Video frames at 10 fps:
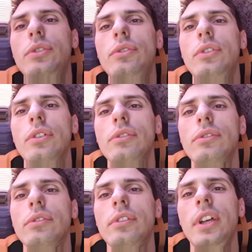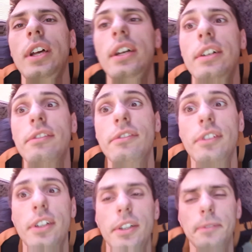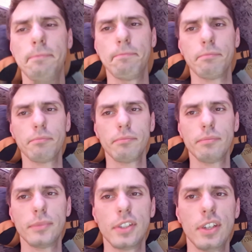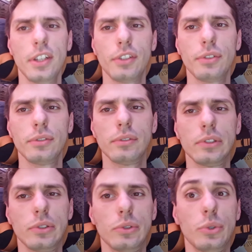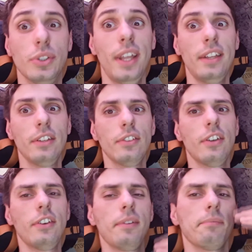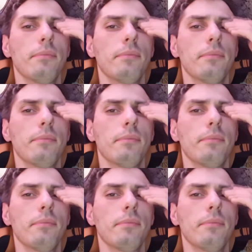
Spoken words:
don't have desire to stay in this area.